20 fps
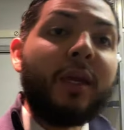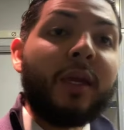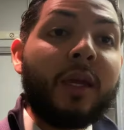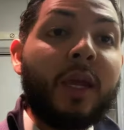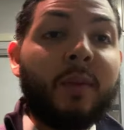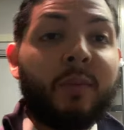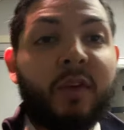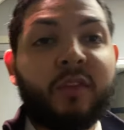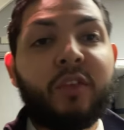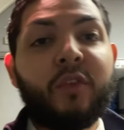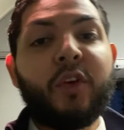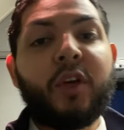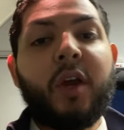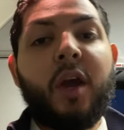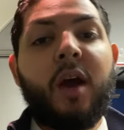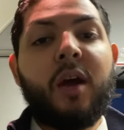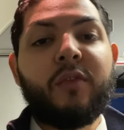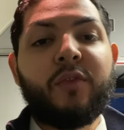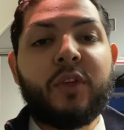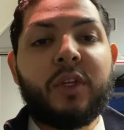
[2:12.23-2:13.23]
get myself a
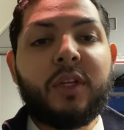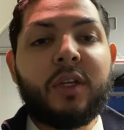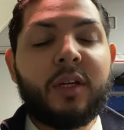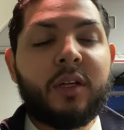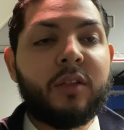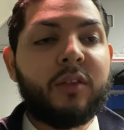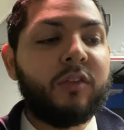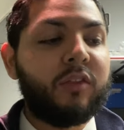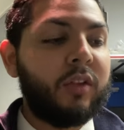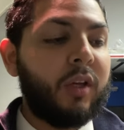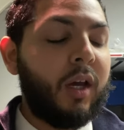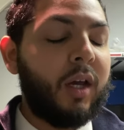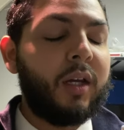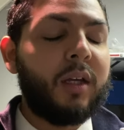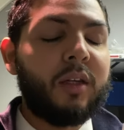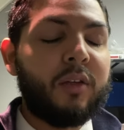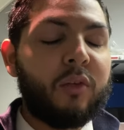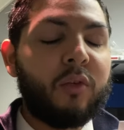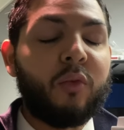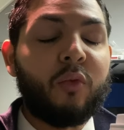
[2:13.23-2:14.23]
coffee because
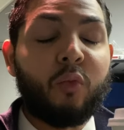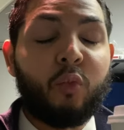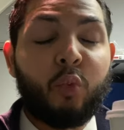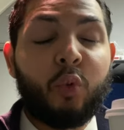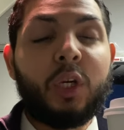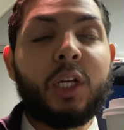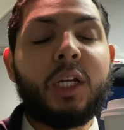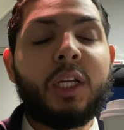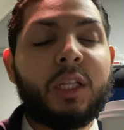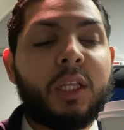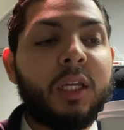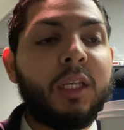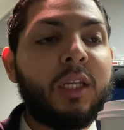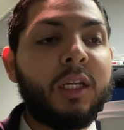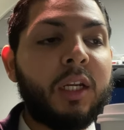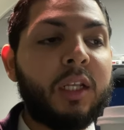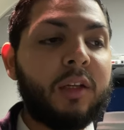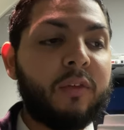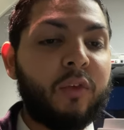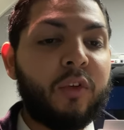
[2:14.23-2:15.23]
I really
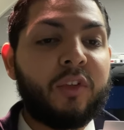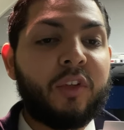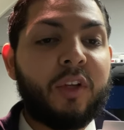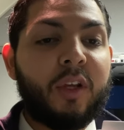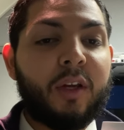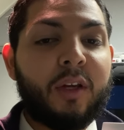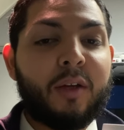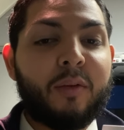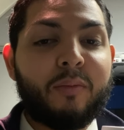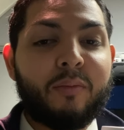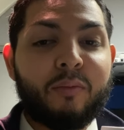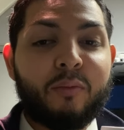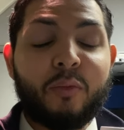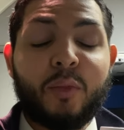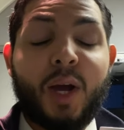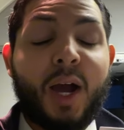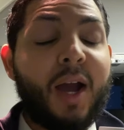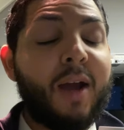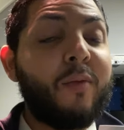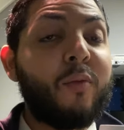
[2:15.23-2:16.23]
needed it for today.
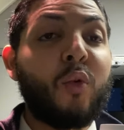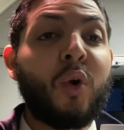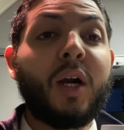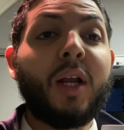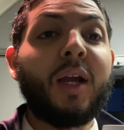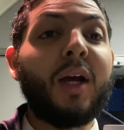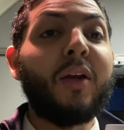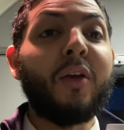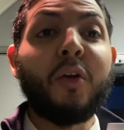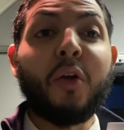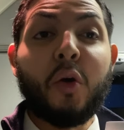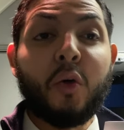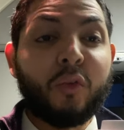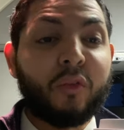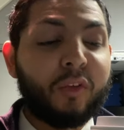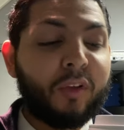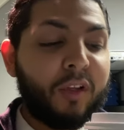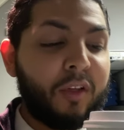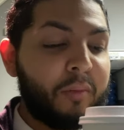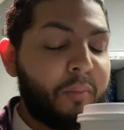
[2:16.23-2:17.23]
I am running on no
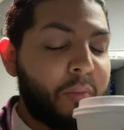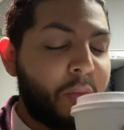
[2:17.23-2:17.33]
sleep.